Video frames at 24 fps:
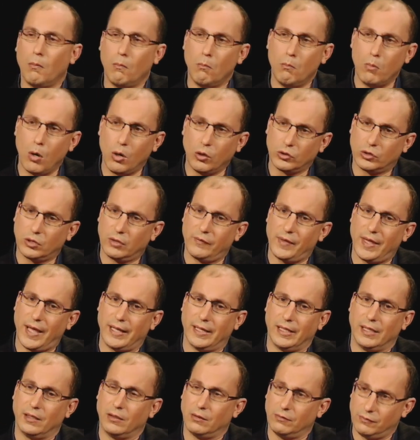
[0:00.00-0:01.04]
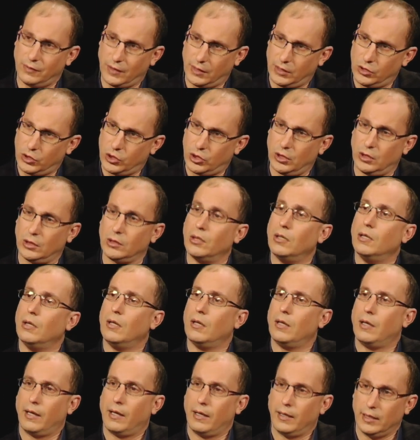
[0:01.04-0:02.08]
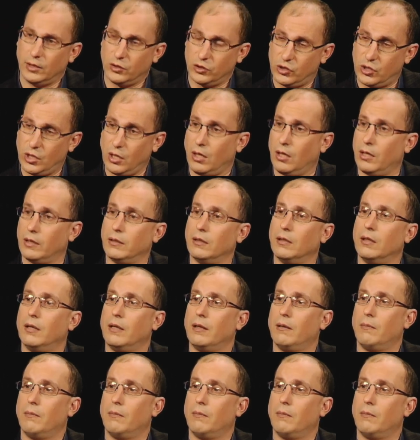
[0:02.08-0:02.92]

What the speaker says: most of that innovation is done